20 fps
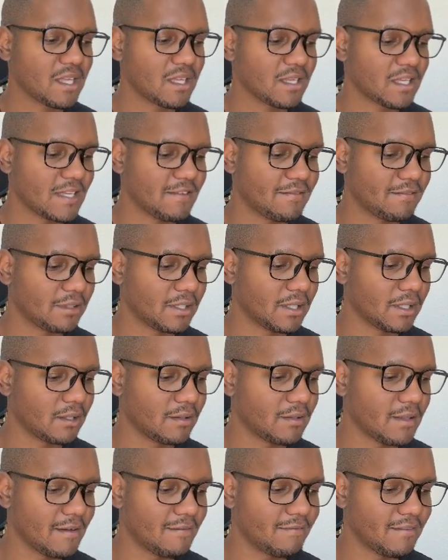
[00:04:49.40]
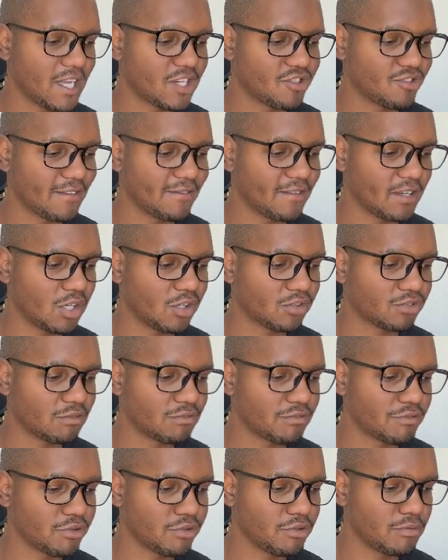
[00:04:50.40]
Giving the van driver lots
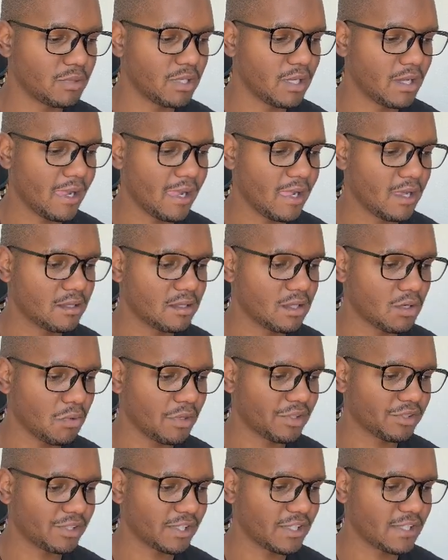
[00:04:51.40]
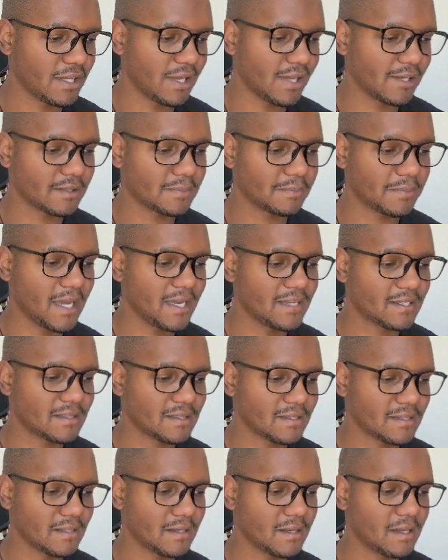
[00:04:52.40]
of room. Then once he has
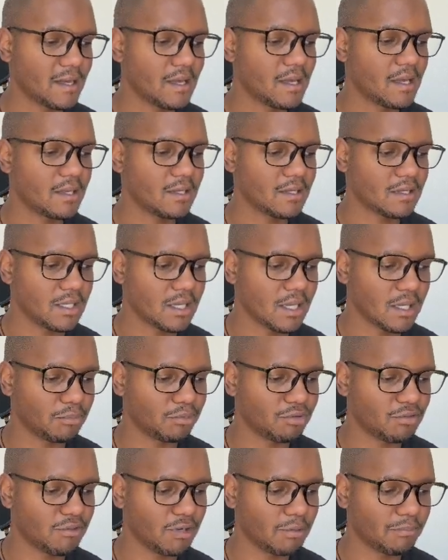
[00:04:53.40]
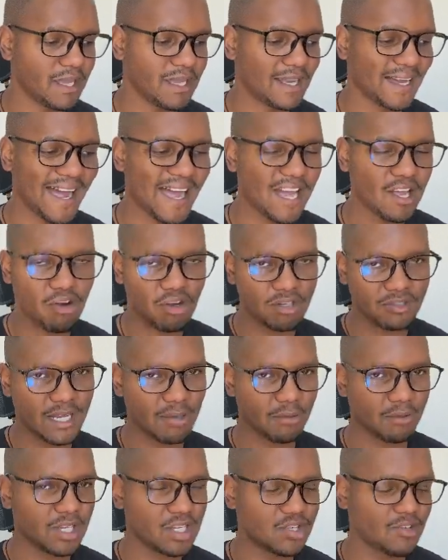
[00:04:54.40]
space, he can move on. Make eye contact
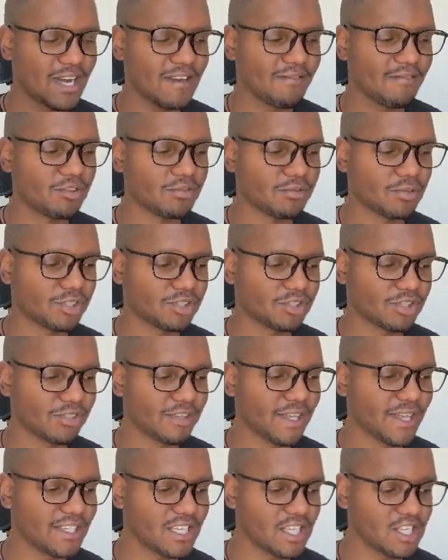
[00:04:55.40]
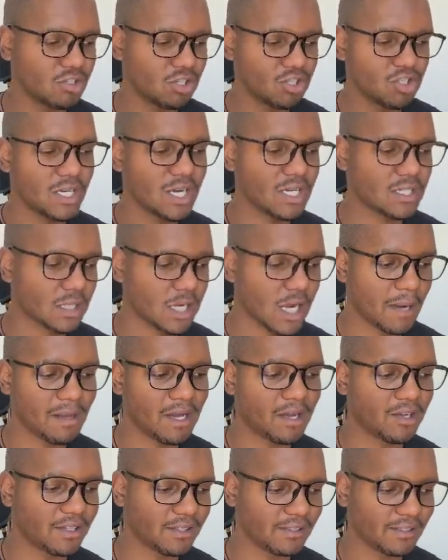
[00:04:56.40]
with the driver as well, so that he's not trying to come
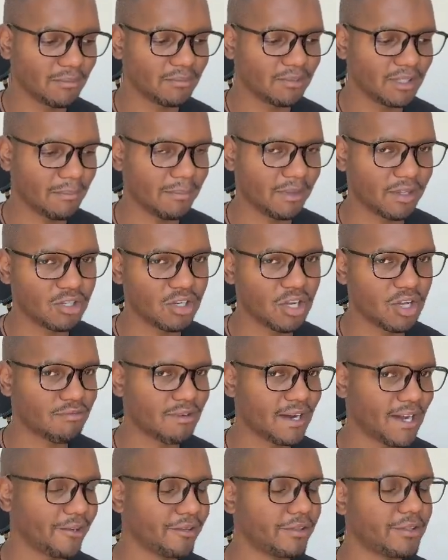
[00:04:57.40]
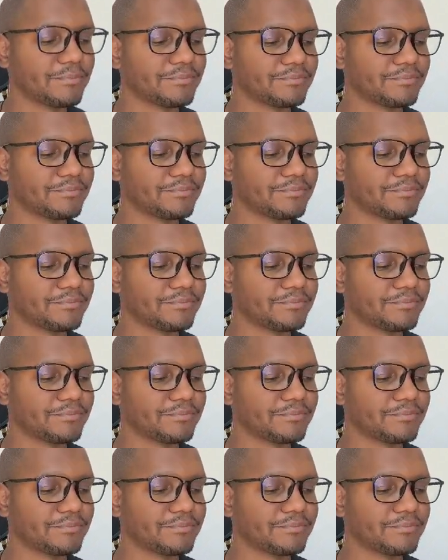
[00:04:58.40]
out at the same time that you're going round.